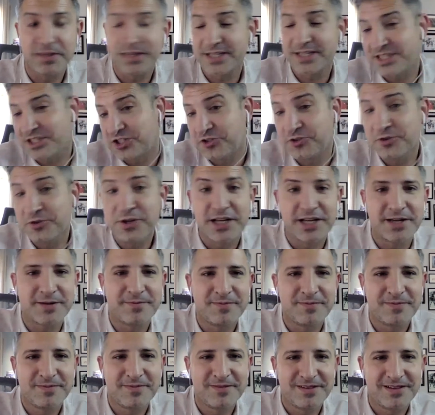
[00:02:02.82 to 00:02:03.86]
but this is true to him
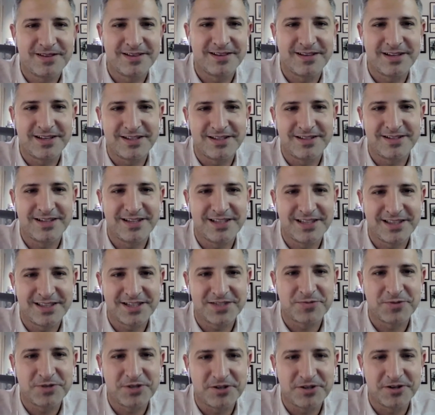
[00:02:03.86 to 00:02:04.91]
and i think
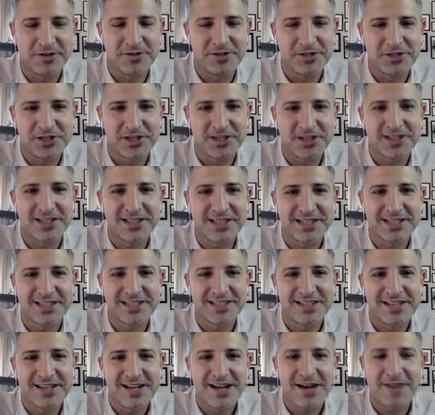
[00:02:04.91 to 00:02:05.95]
that's what you're always juggling
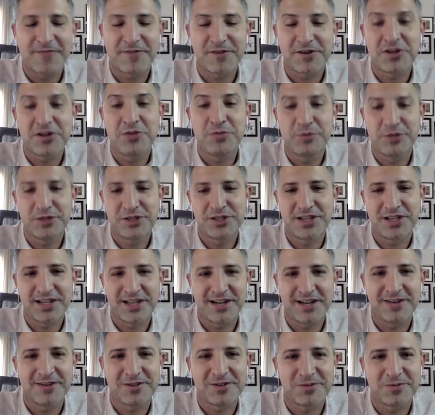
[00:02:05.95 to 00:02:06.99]
is how far can you push that
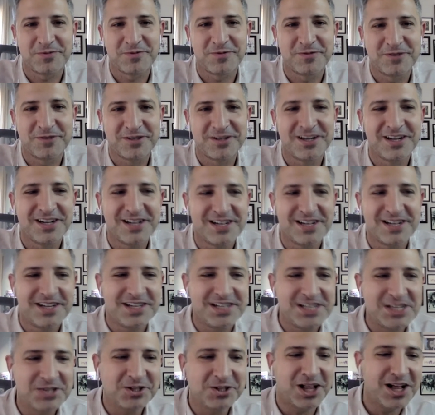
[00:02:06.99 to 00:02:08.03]
character before
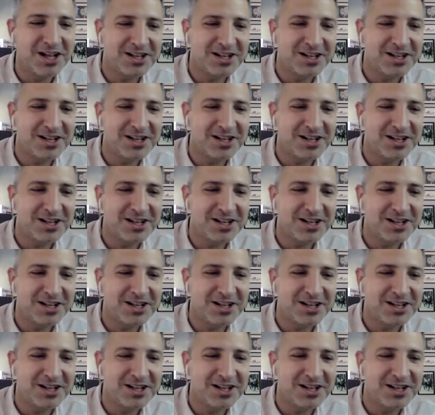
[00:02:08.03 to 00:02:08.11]
you